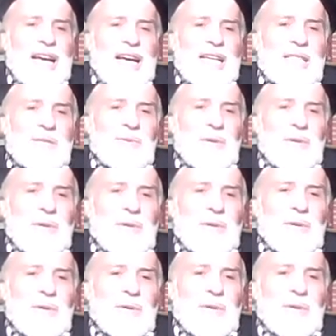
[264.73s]
as well
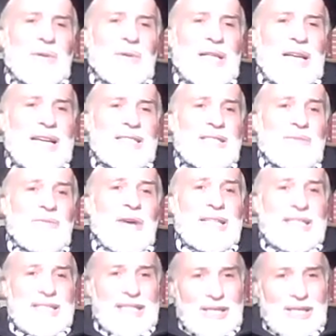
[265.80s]
as vaccination.